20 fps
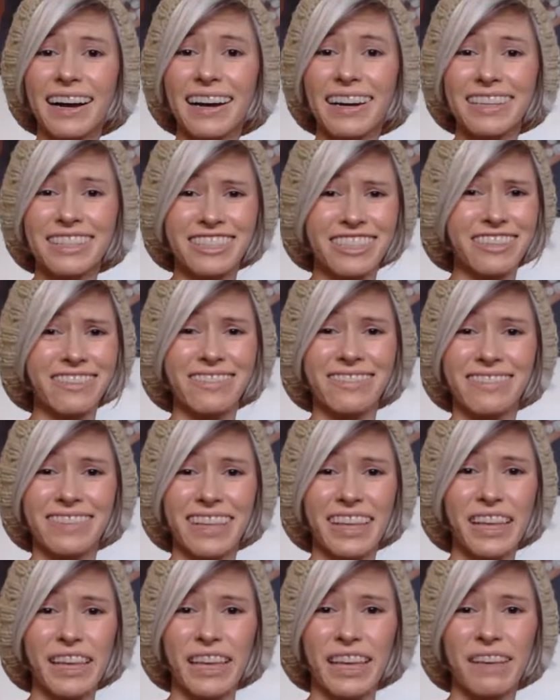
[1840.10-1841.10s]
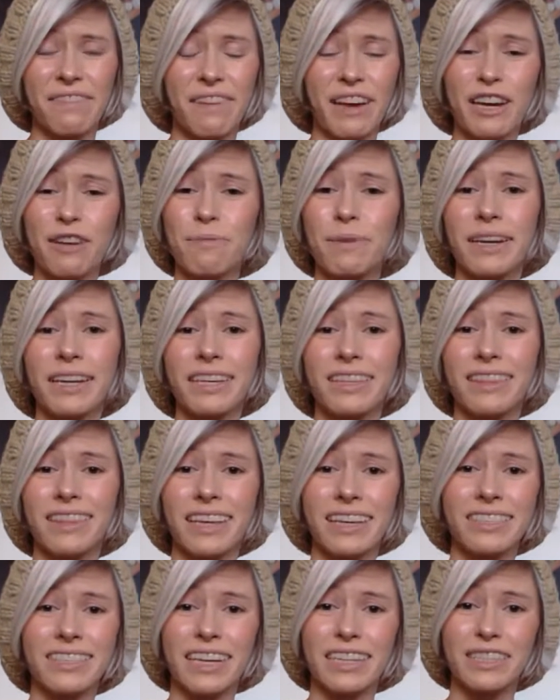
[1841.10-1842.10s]
if anybody
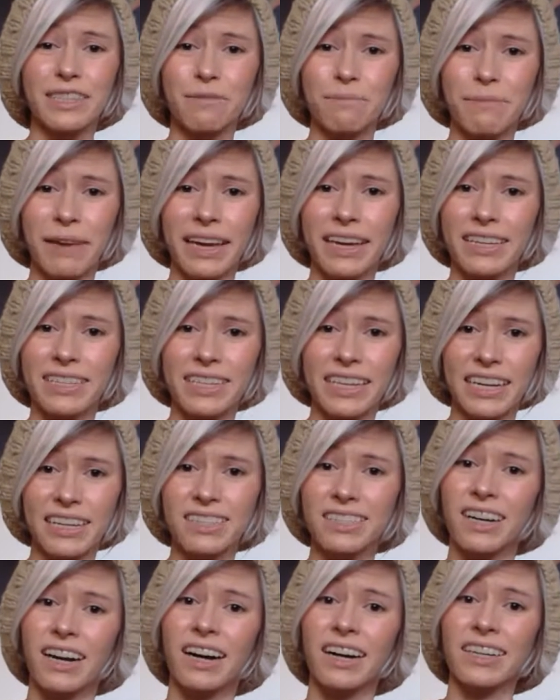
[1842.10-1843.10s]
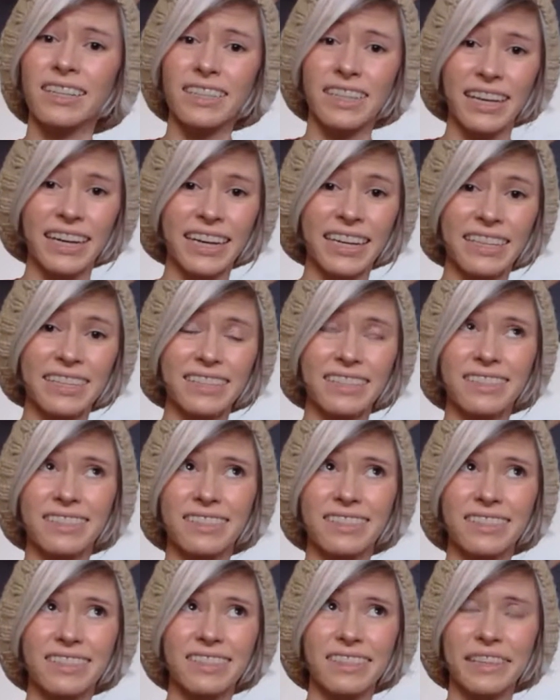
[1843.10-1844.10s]
thinks I should make a TikTok, like,
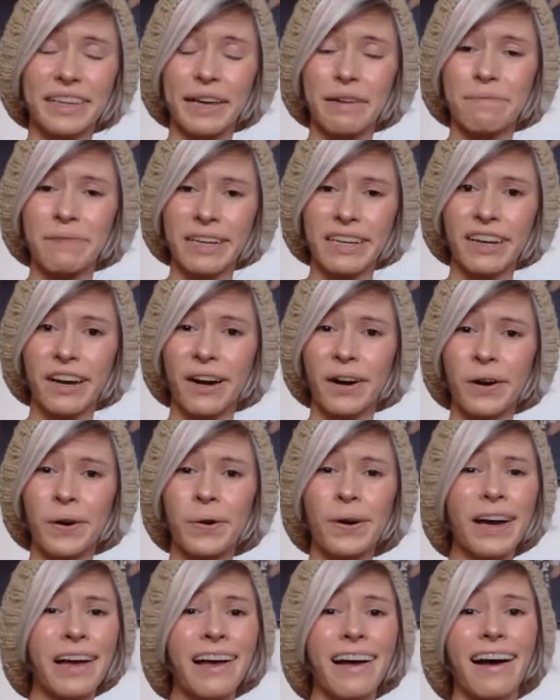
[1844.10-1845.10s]
let me know.